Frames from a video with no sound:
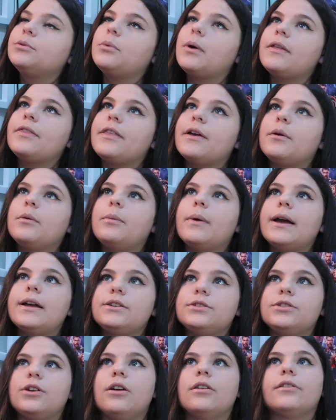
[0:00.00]
when they
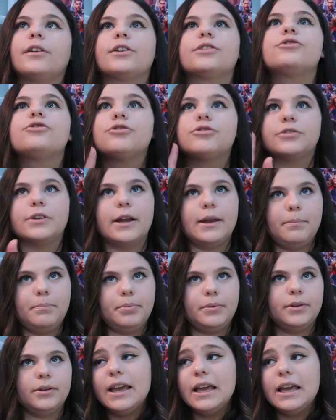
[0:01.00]
went on their trip.